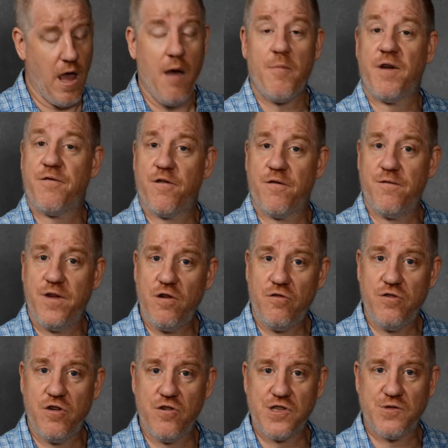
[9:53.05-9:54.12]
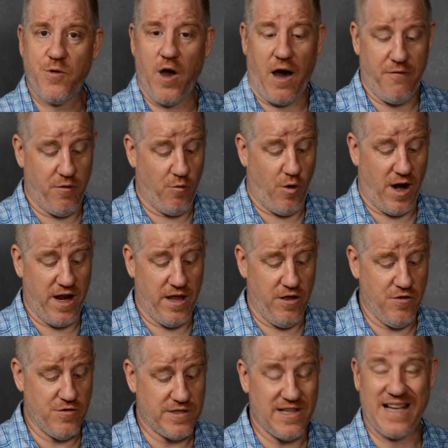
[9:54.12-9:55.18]
But for field use, we often want to
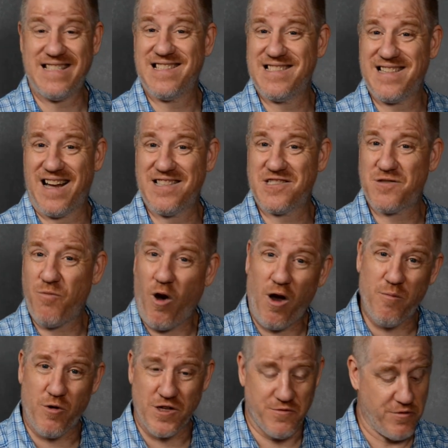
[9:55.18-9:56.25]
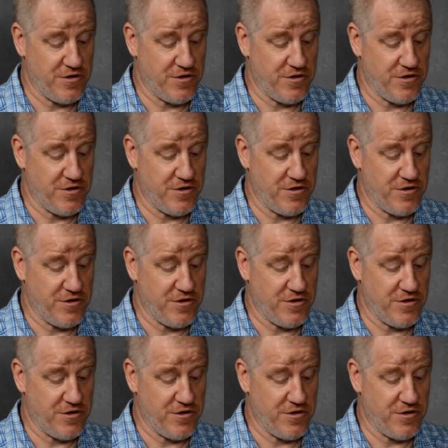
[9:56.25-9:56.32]
use lenses on smaller boards.